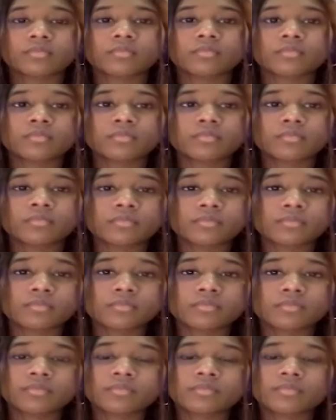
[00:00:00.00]

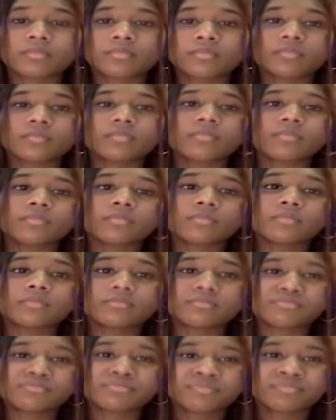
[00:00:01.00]

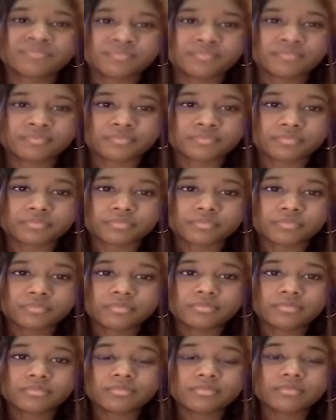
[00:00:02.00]

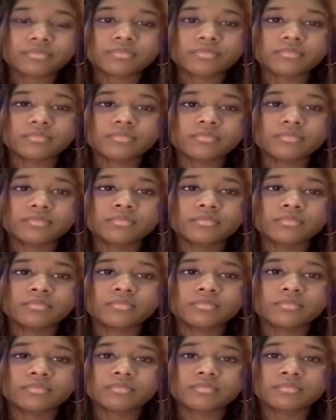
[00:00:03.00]

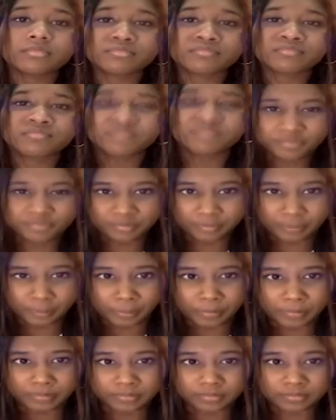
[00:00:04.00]

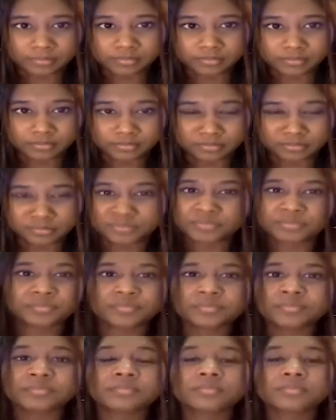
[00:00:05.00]
[no speech]